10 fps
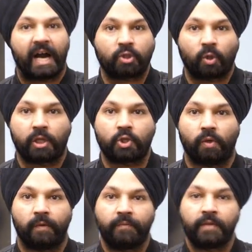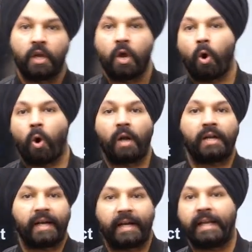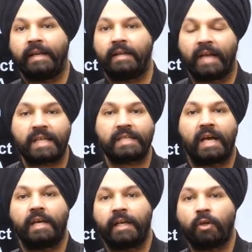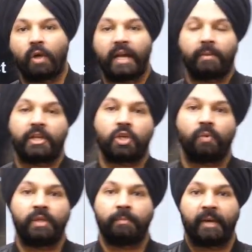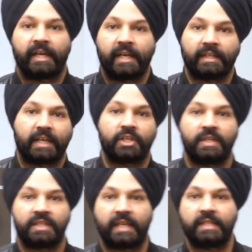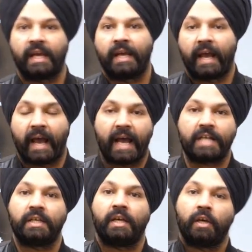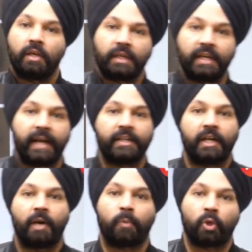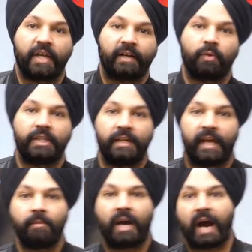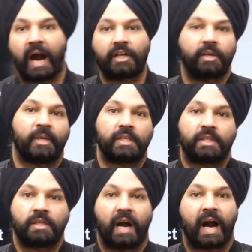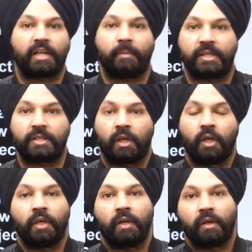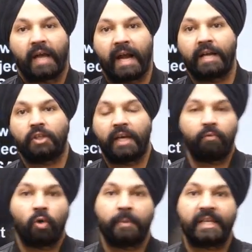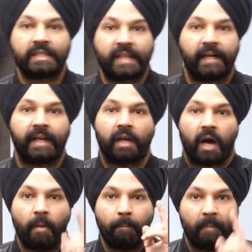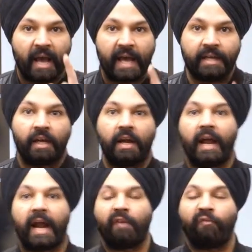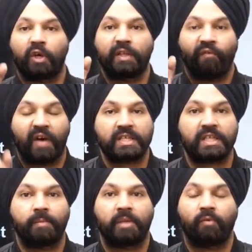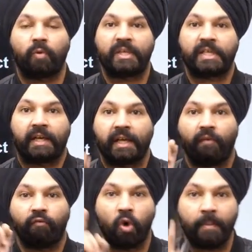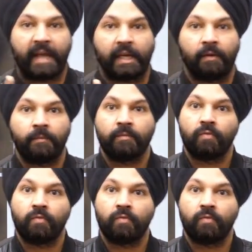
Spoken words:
on Mars also. Already, NASA, in collaboration with many other agencies, has created a project with the name Artemis. And they would be sending a man, and for the first time, they would be sending a woman